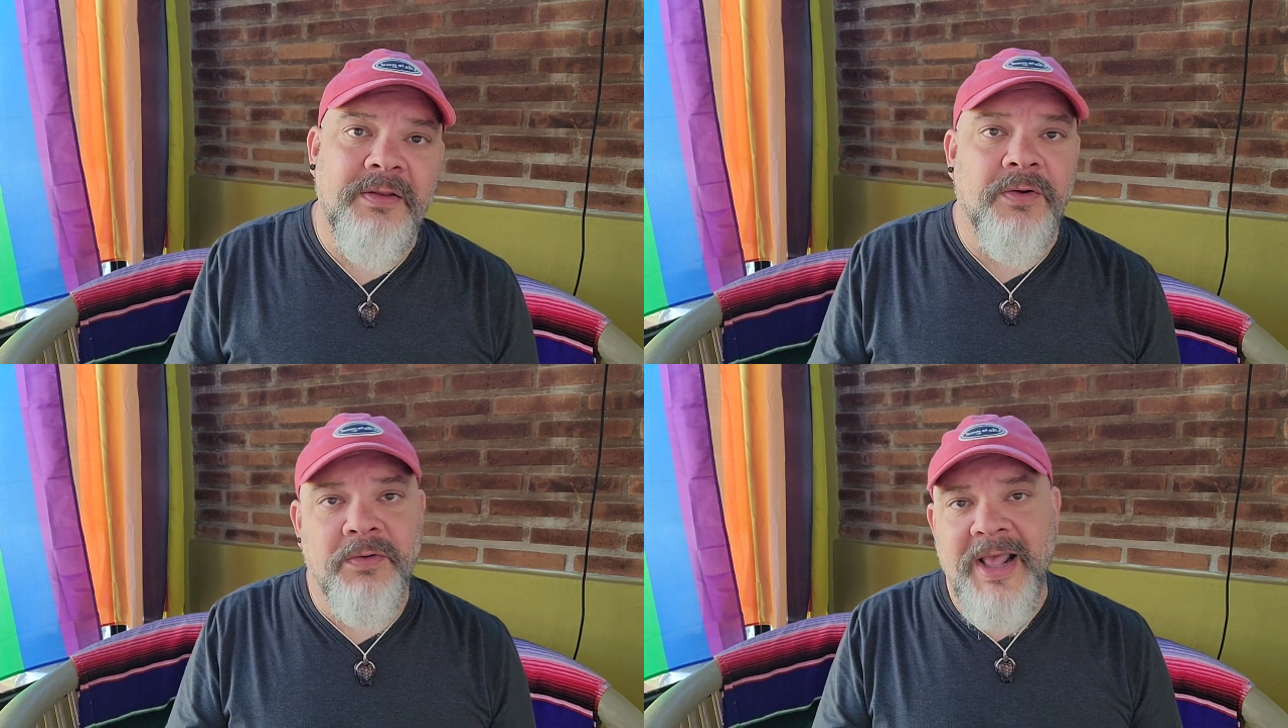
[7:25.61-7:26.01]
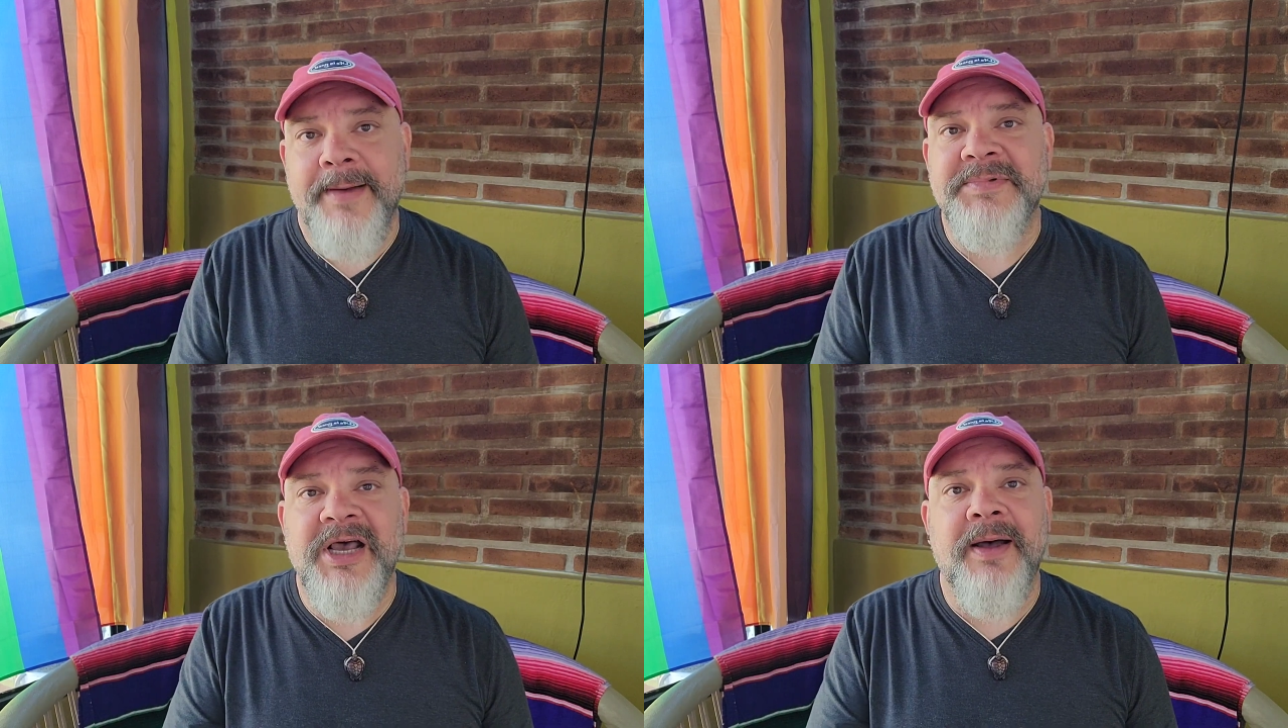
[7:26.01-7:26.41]
your
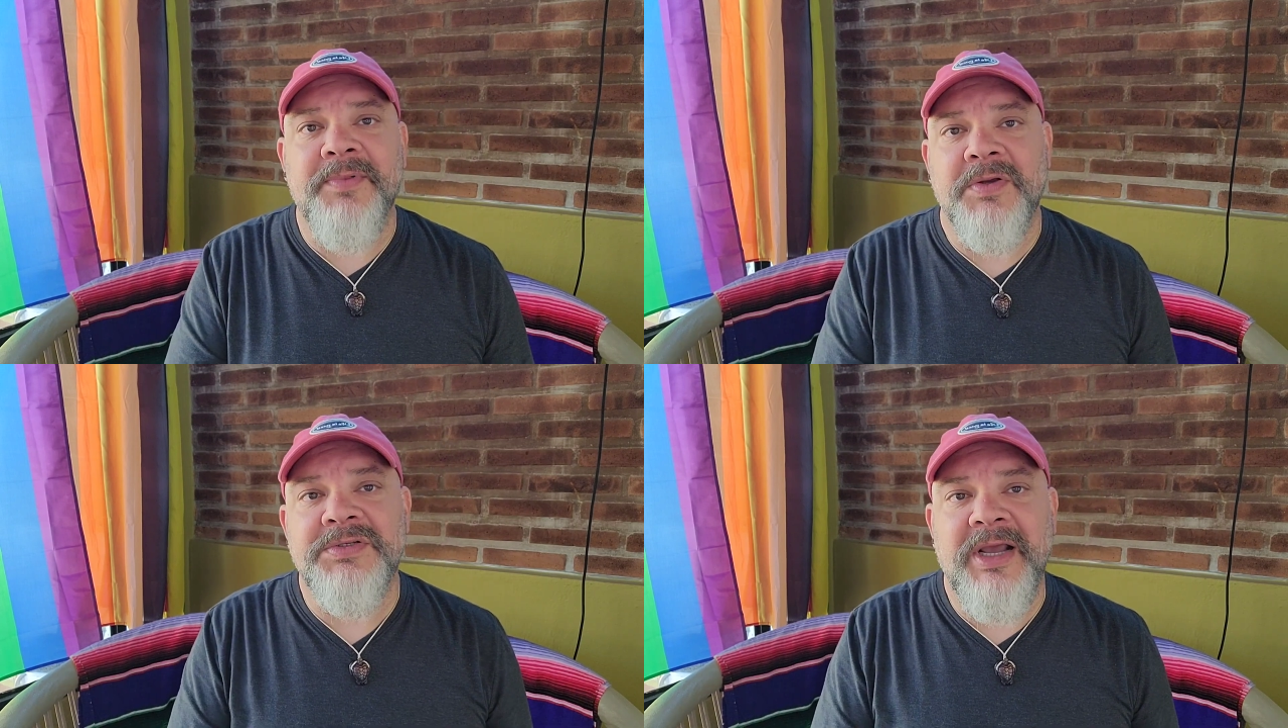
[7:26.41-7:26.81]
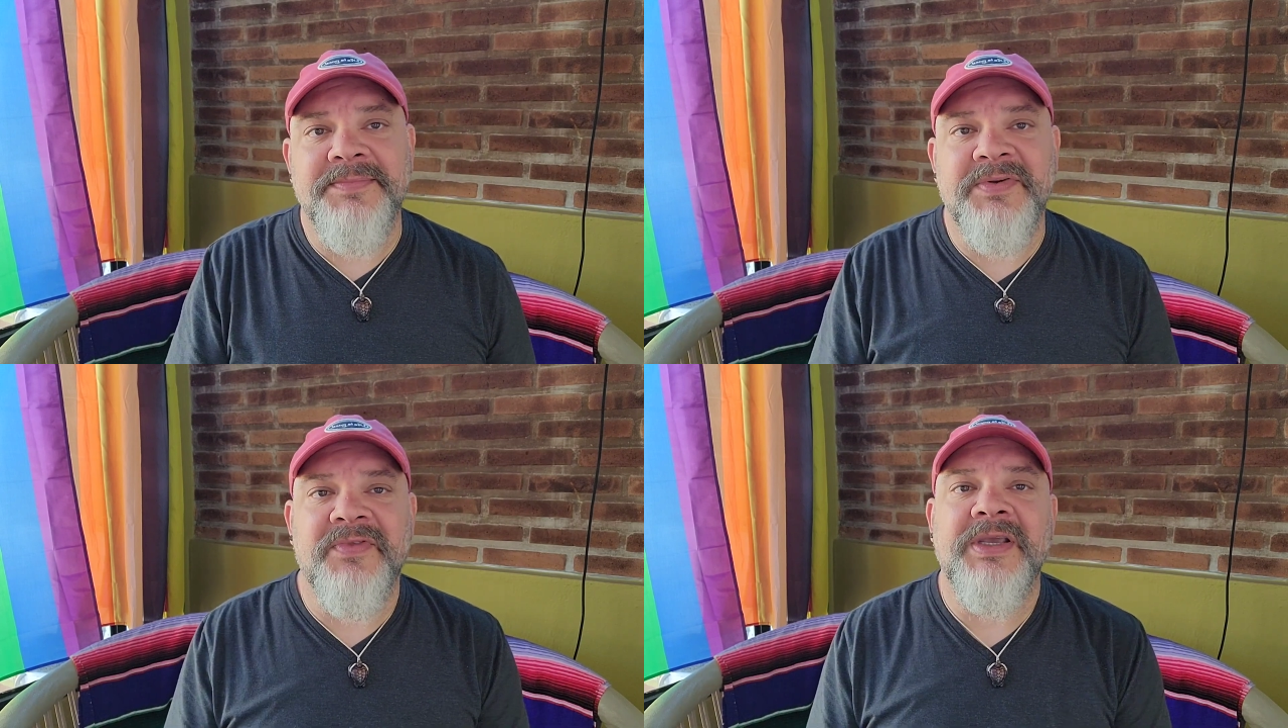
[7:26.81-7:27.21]
laptop, those
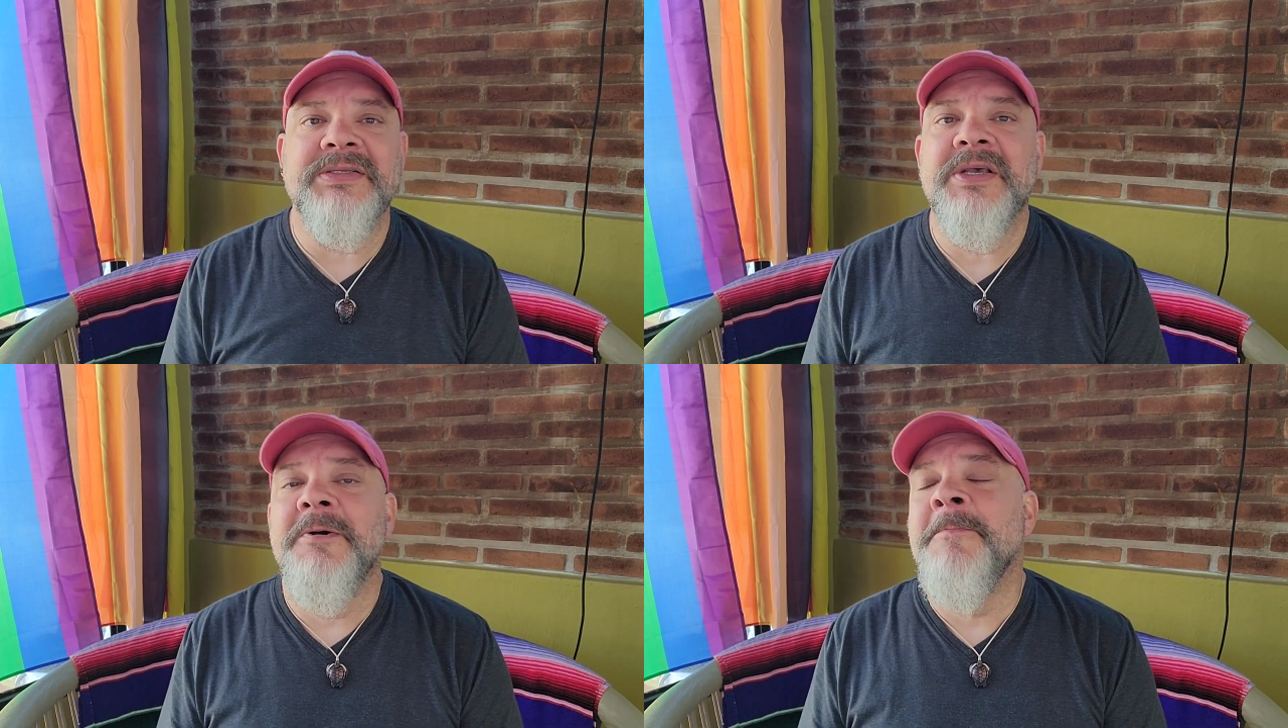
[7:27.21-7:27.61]
types of things.